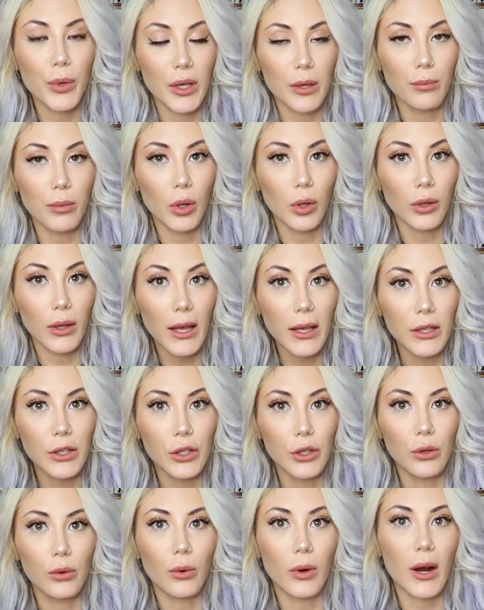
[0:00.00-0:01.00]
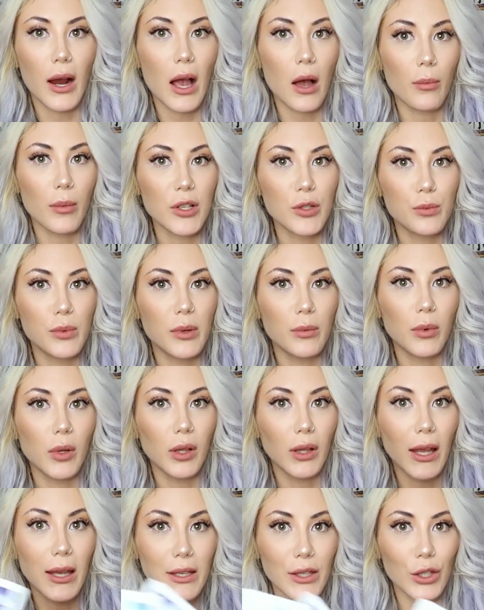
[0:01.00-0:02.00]
people like you or how much
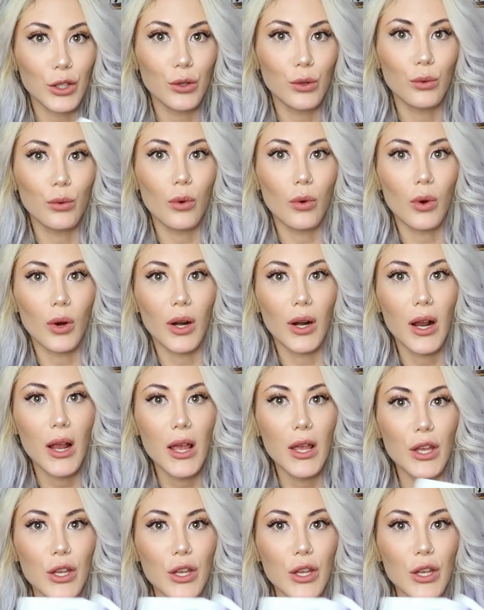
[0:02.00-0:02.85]
people like you or,